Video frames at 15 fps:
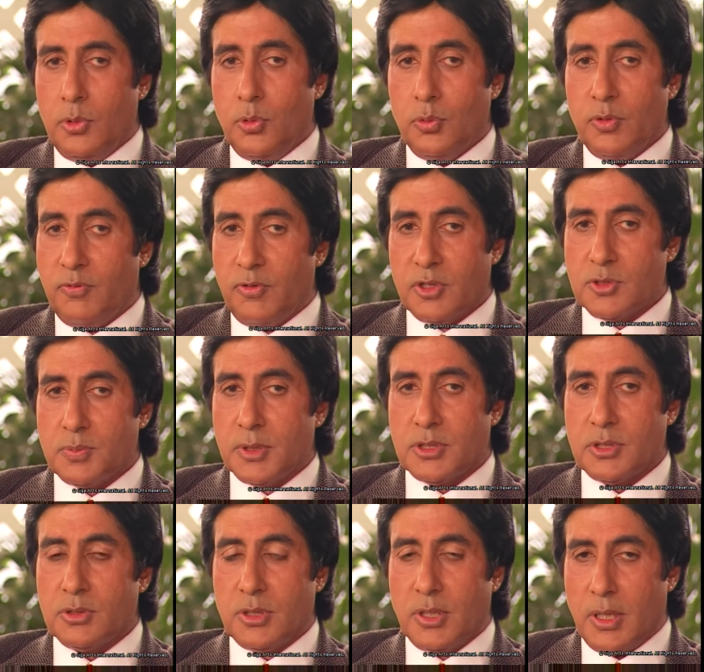you were the first
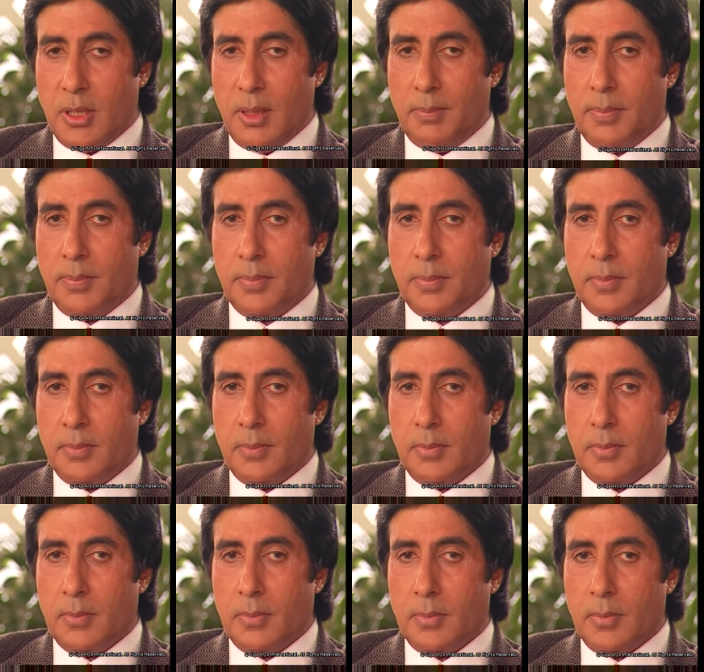person to get up.
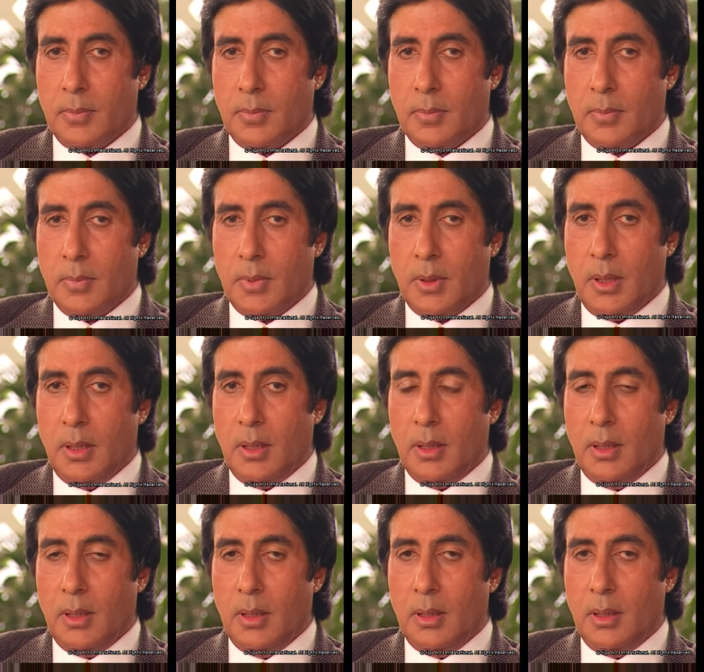And
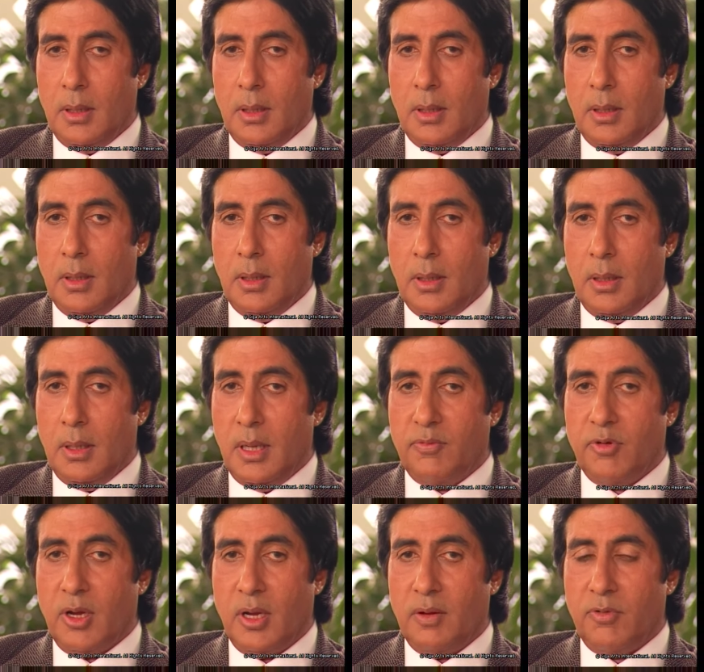
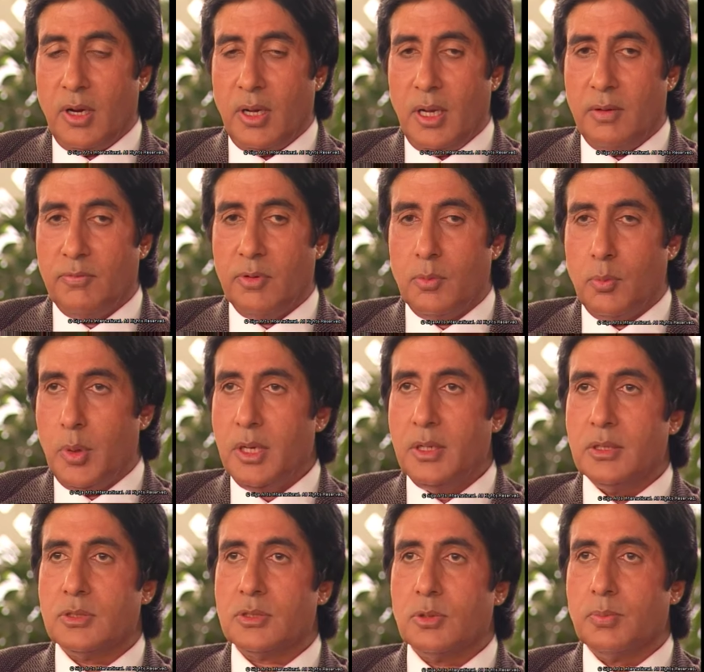never have I ever
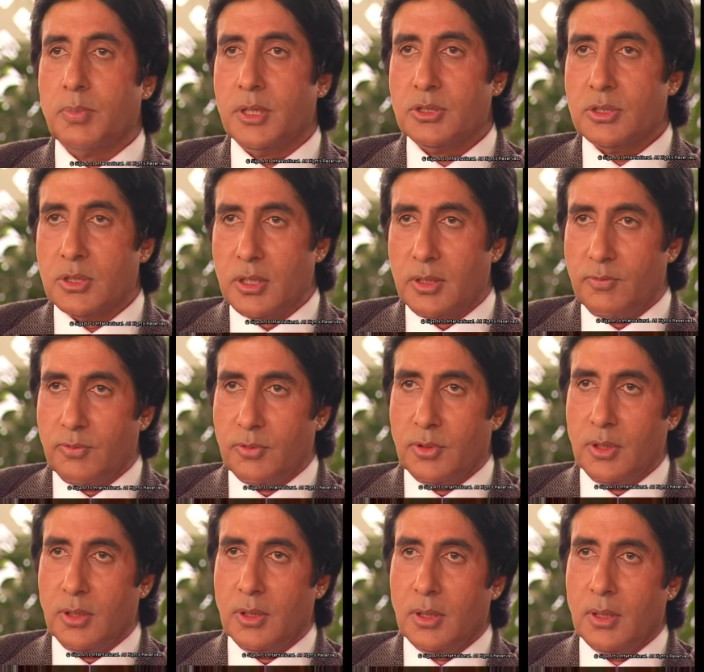waited so patiently for
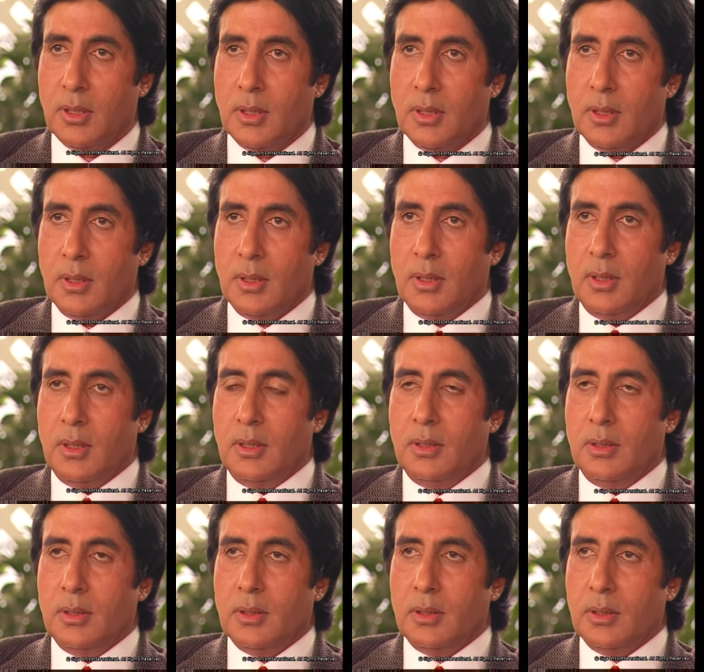the,
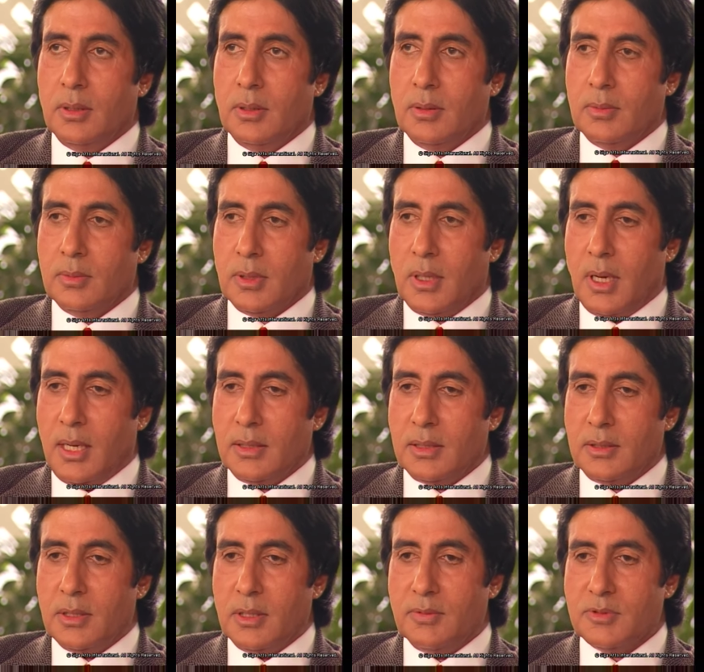uh, the guy that
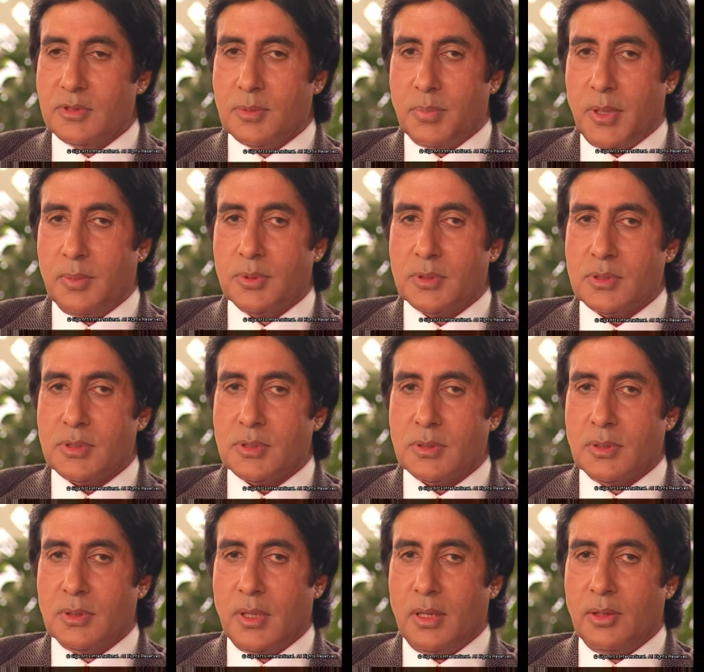delivers the papers
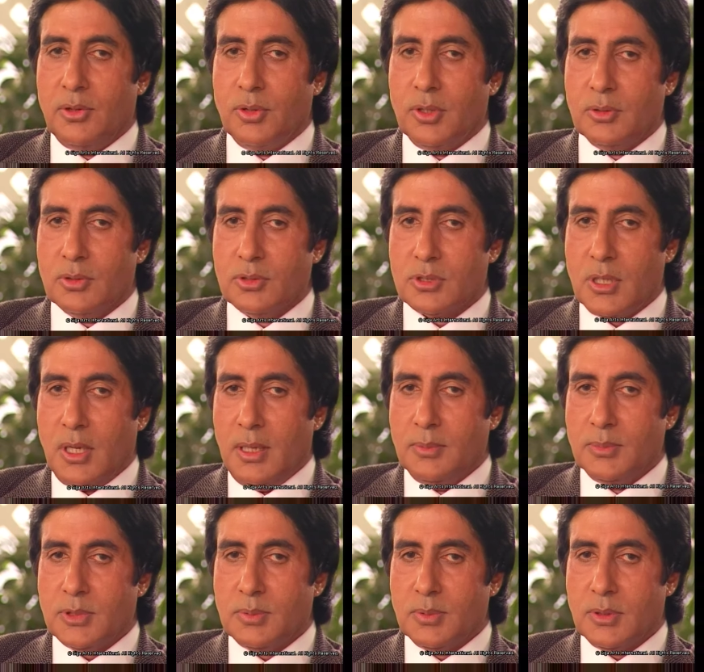than during those times
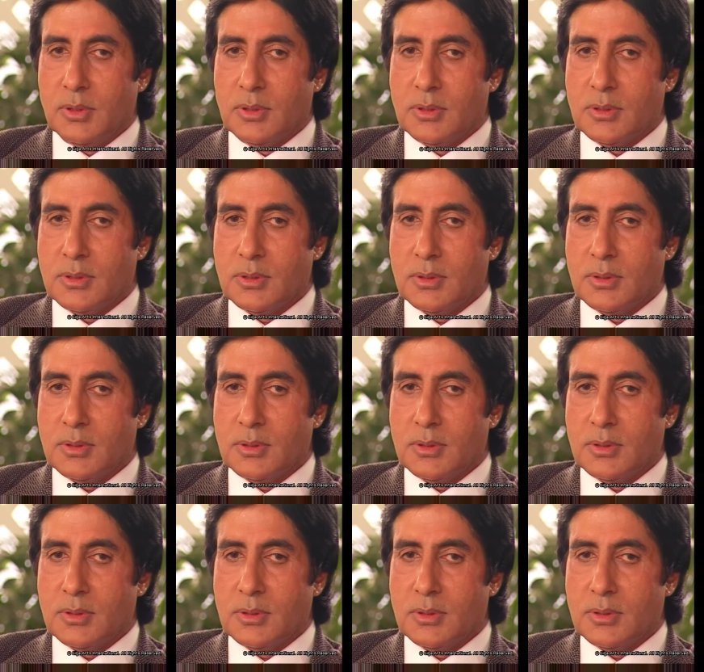because